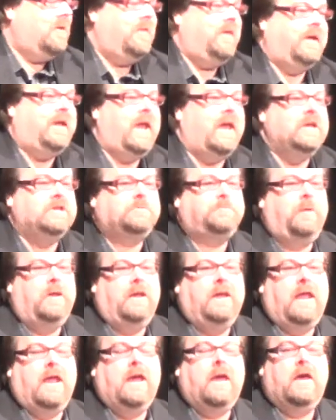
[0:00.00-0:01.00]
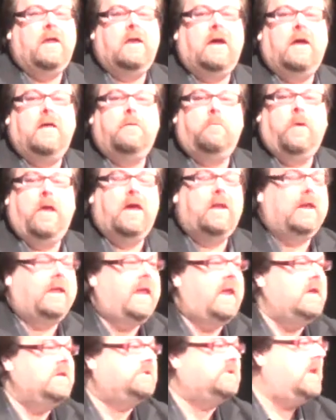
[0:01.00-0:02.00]
The case began, we had a
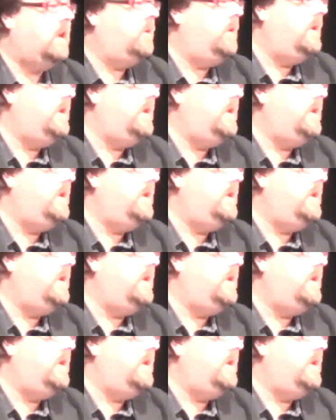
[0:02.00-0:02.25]
case down